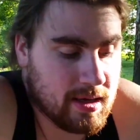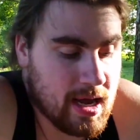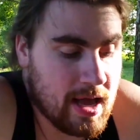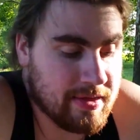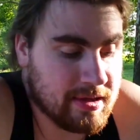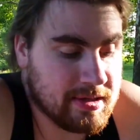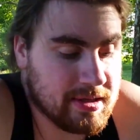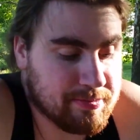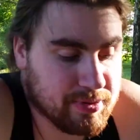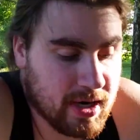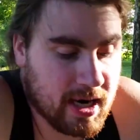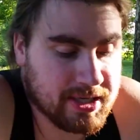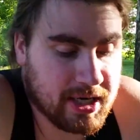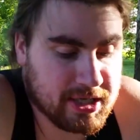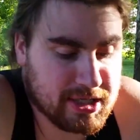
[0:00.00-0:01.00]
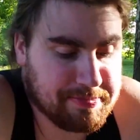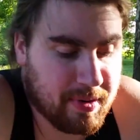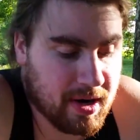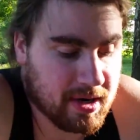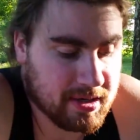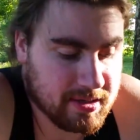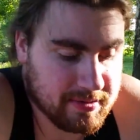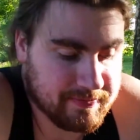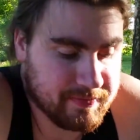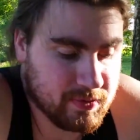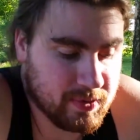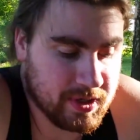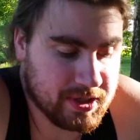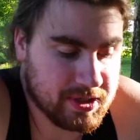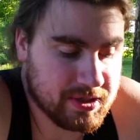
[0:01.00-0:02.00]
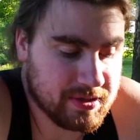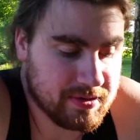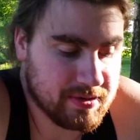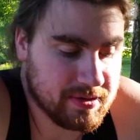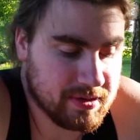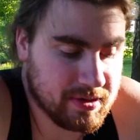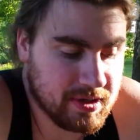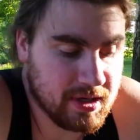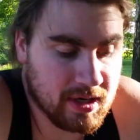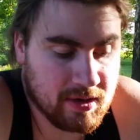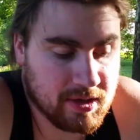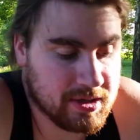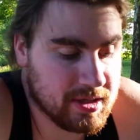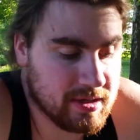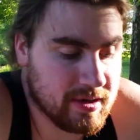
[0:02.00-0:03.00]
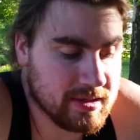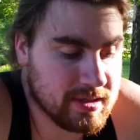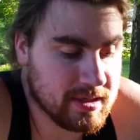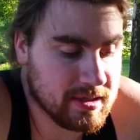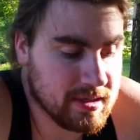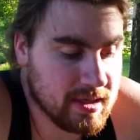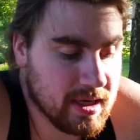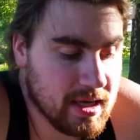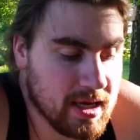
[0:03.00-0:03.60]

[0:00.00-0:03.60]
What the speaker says: And then Project Spark, which, you know, looks interesting.